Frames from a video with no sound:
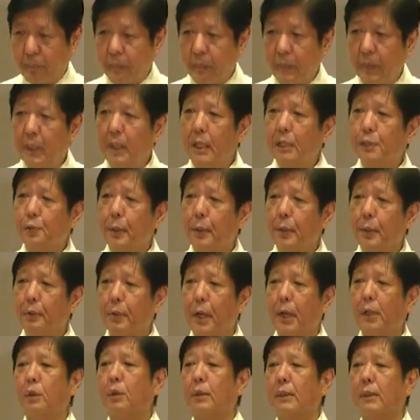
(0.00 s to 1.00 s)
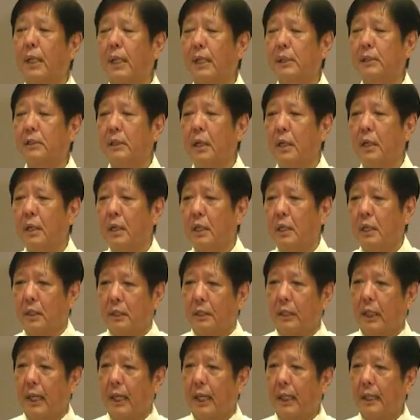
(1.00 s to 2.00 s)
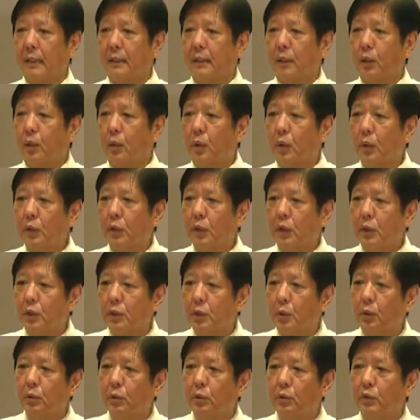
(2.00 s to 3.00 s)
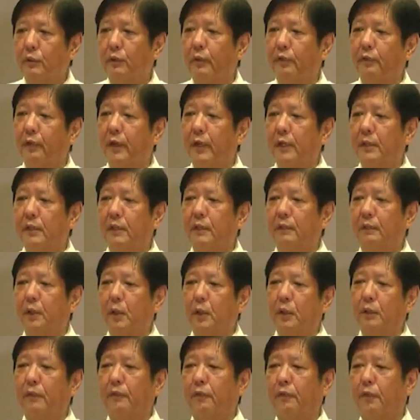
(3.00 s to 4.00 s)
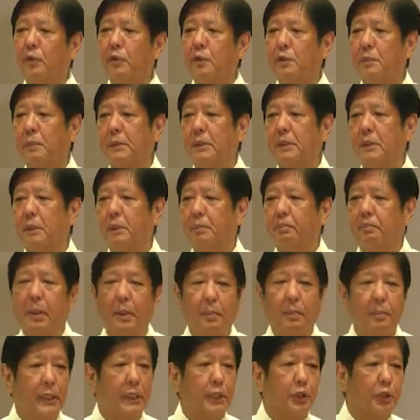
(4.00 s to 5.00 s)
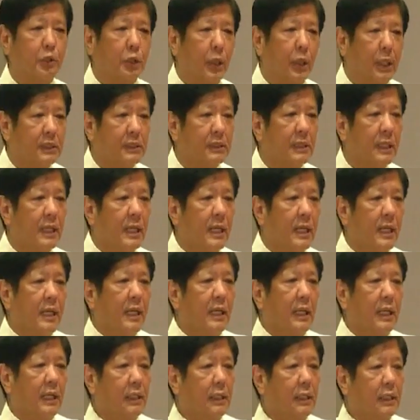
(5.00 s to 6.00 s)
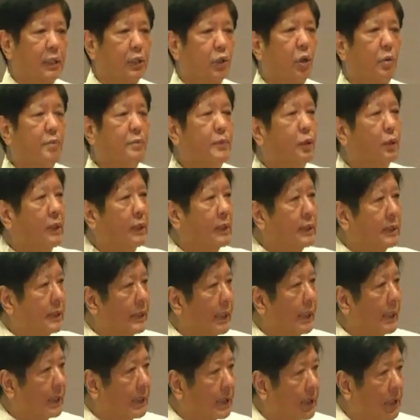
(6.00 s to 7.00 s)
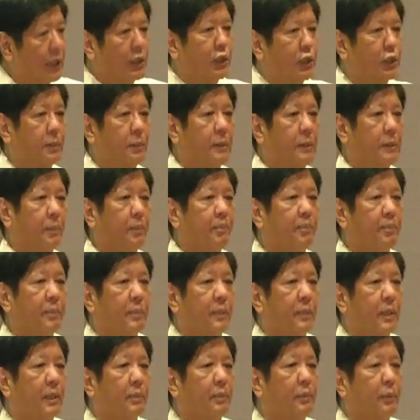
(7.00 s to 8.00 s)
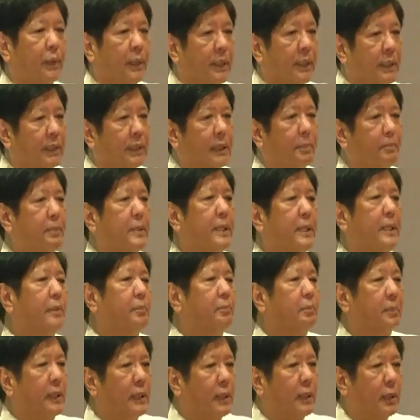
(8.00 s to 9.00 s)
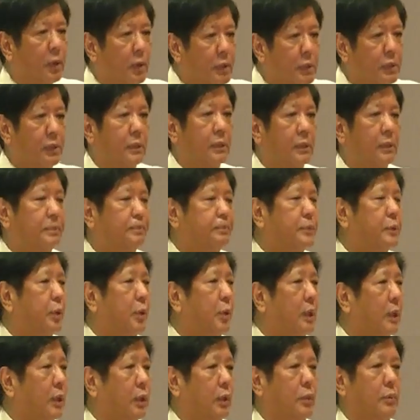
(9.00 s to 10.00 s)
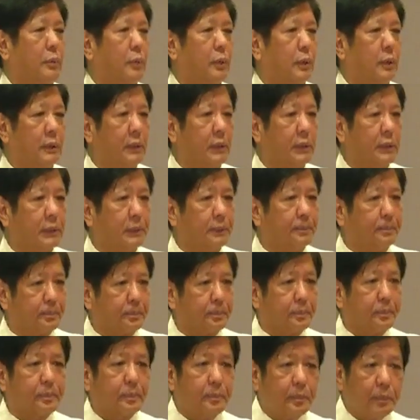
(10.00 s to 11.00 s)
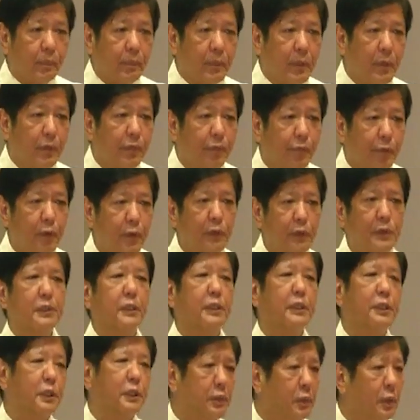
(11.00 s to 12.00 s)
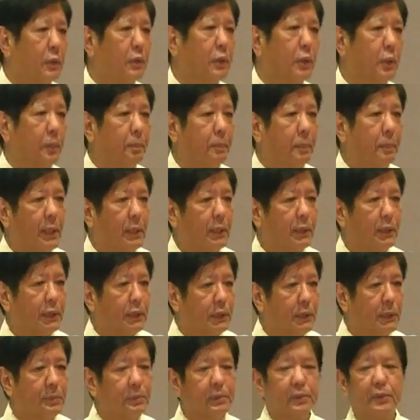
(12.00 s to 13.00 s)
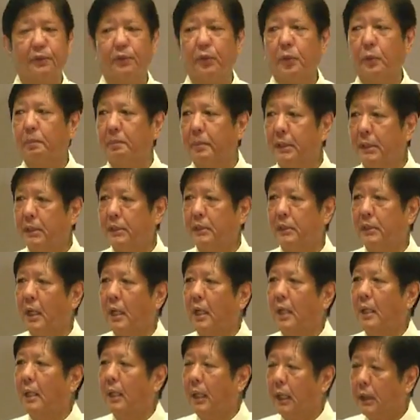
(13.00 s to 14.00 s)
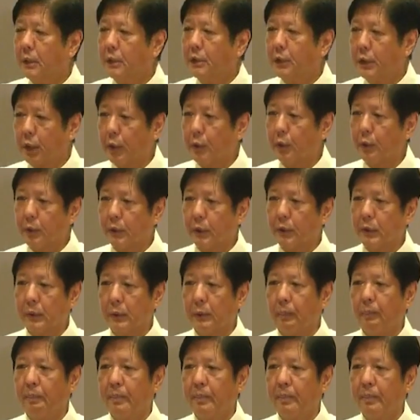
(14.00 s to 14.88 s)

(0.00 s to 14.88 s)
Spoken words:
As we recognize that the cornerstones of effective law enforcement are public trust and community engagement, bring the PNP closer to our communities. Foster stronger partnerships for peace and security.